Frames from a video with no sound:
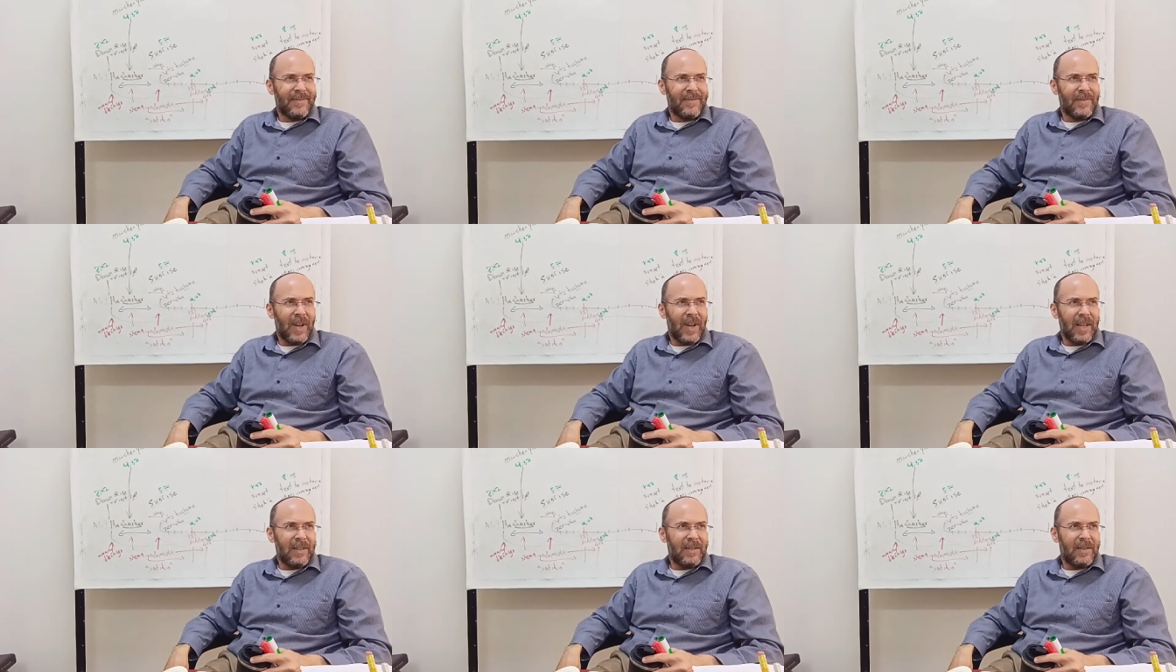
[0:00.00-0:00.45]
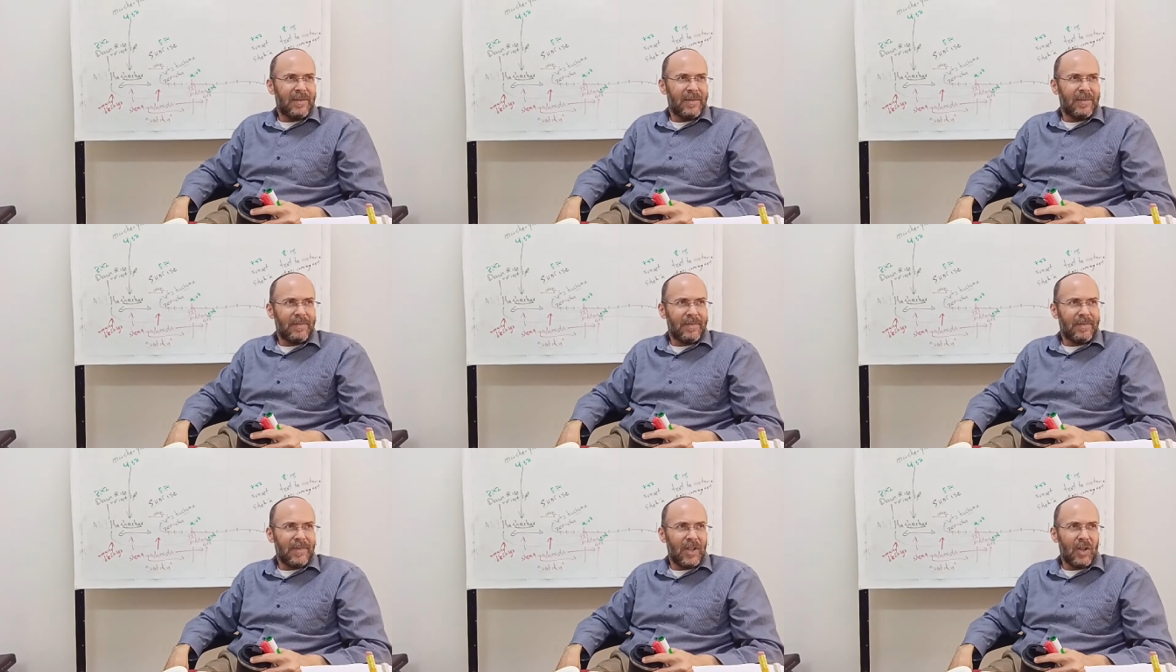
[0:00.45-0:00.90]
Right?
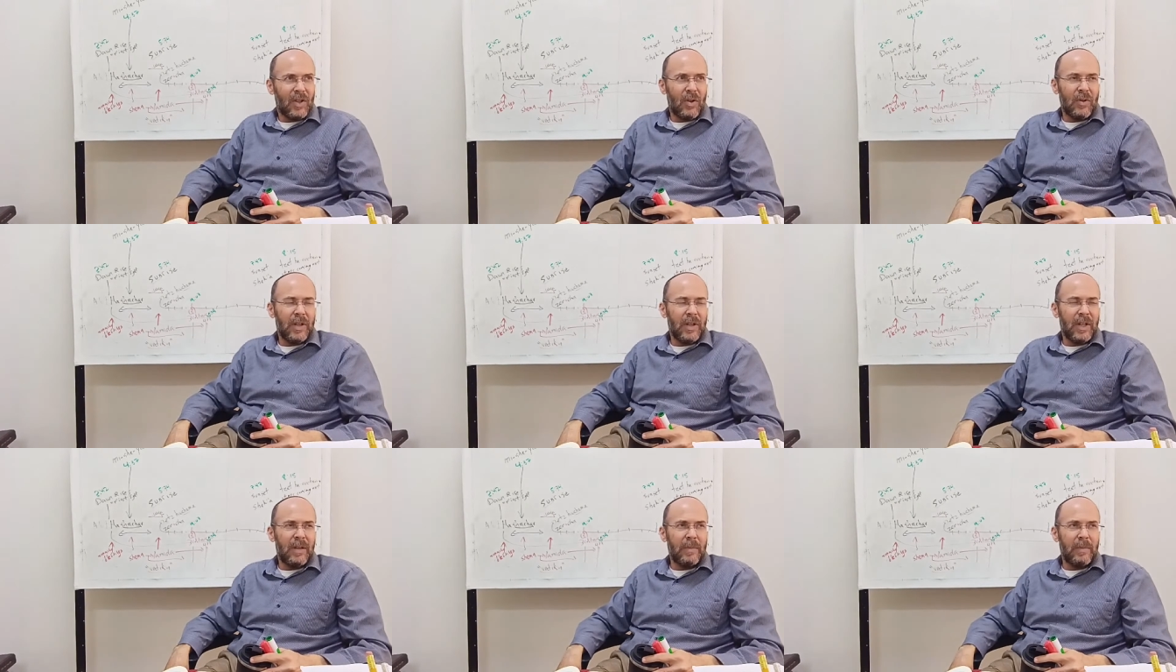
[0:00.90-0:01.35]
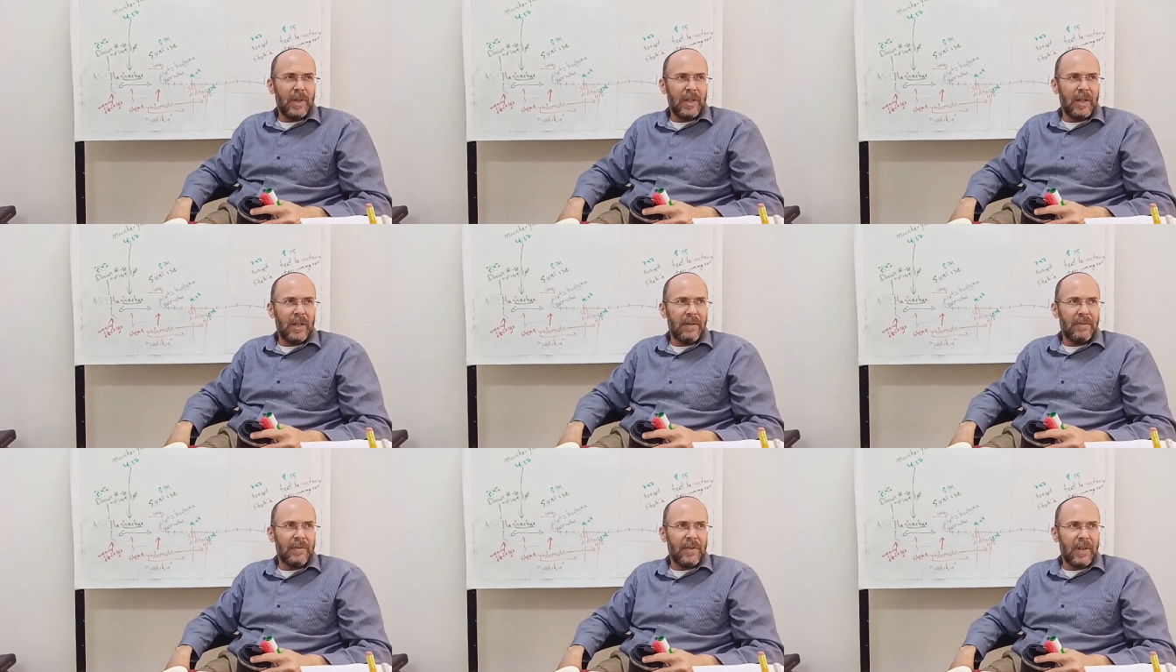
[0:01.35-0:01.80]
You don't need a
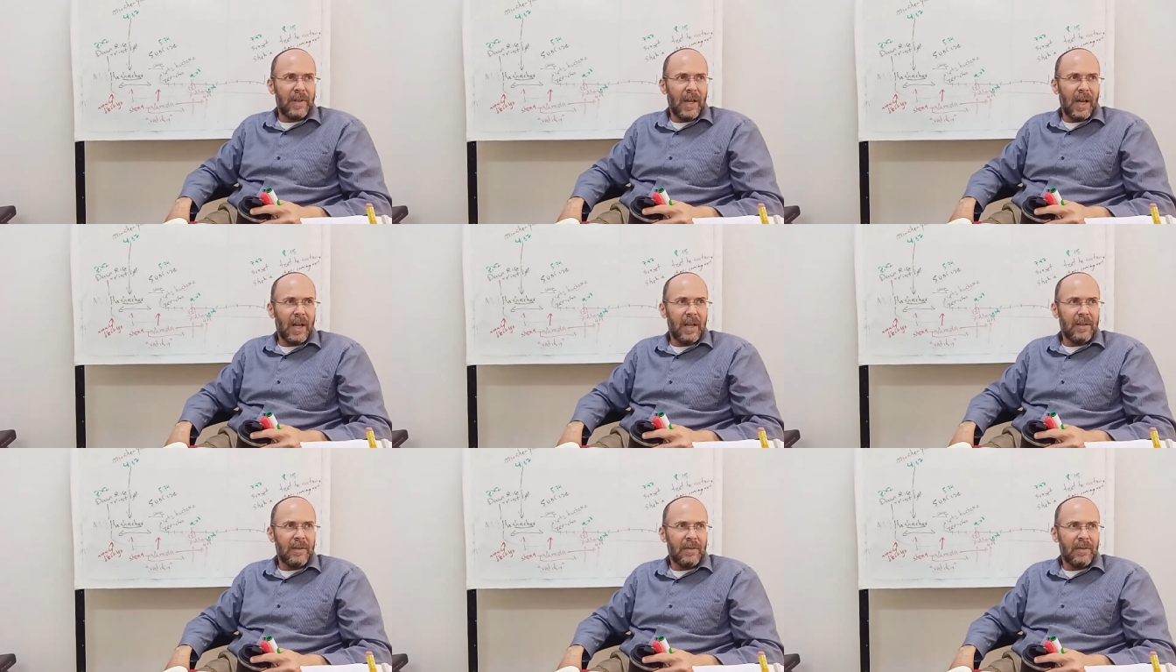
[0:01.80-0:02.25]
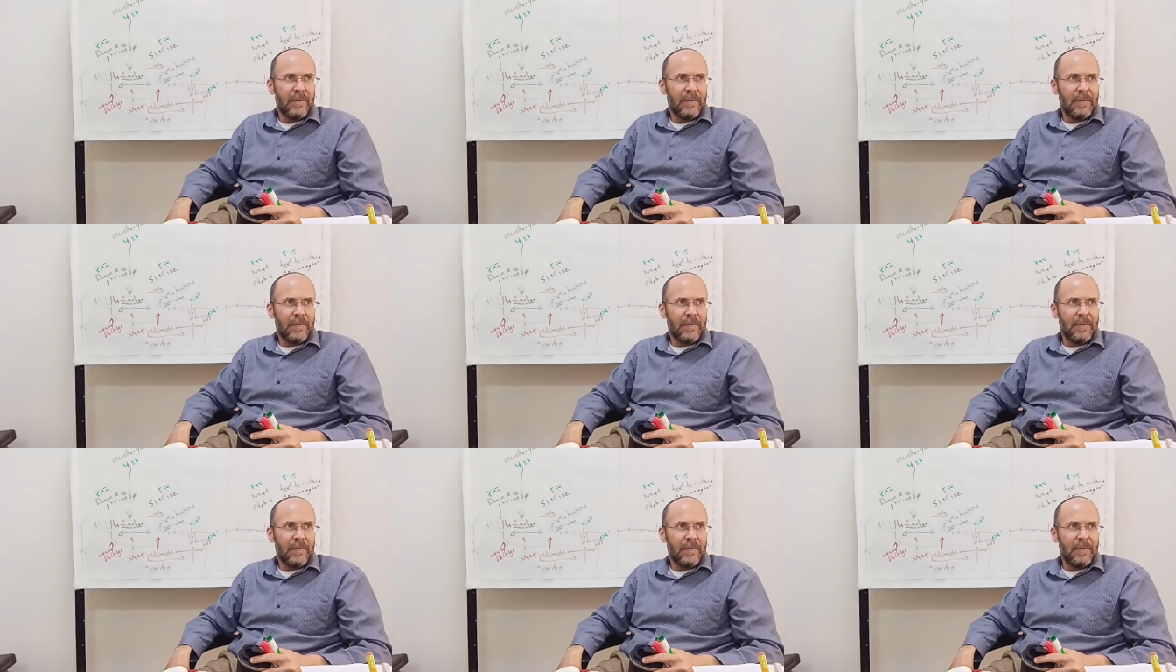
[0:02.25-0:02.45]
minyan for that.